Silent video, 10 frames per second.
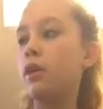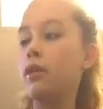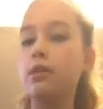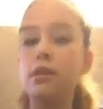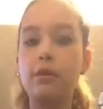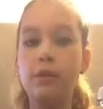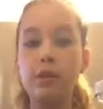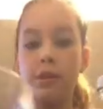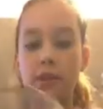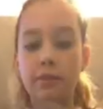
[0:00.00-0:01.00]
So
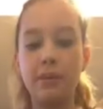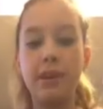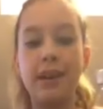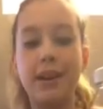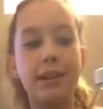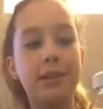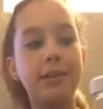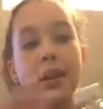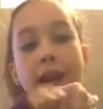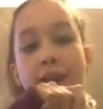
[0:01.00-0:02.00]
I'm just going to add a
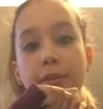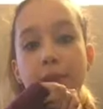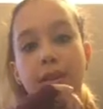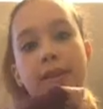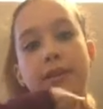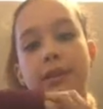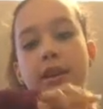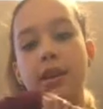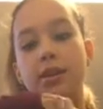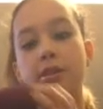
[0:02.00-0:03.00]
tiny bit of this
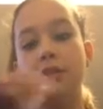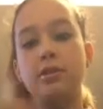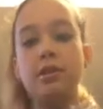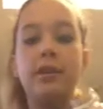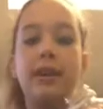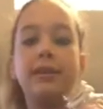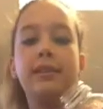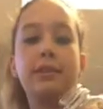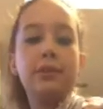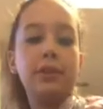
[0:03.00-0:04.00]
just so it
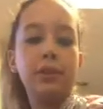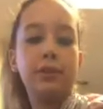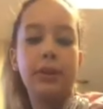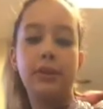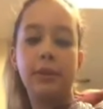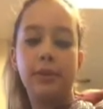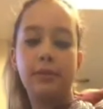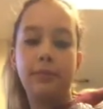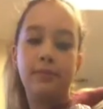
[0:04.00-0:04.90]
has like more liquid, you know.